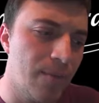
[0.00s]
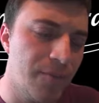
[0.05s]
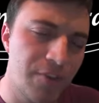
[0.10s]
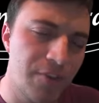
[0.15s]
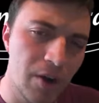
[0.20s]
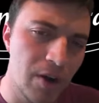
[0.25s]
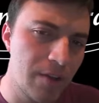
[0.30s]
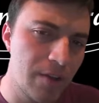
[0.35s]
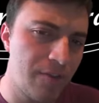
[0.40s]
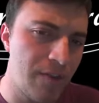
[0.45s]

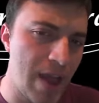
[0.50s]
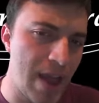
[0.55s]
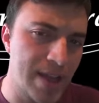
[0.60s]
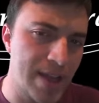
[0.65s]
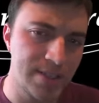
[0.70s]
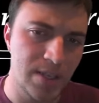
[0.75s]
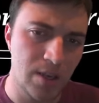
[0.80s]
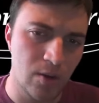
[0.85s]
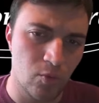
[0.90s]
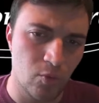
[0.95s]
very
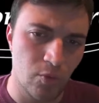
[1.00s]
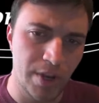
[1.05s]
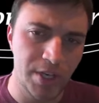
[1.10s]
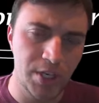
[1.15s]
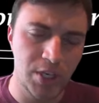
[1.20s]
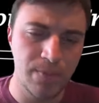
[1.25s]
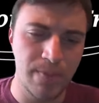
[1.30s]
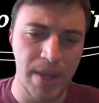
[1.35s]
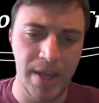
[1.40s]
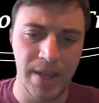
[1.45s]
fast at
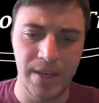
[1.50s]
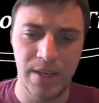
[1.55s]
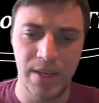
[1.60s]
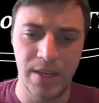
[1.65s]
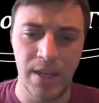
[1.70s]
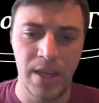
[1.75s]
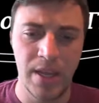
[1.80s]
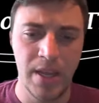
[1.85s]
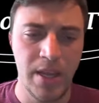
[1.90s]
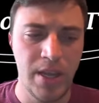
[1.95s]

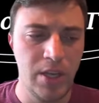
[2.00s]
Richmond,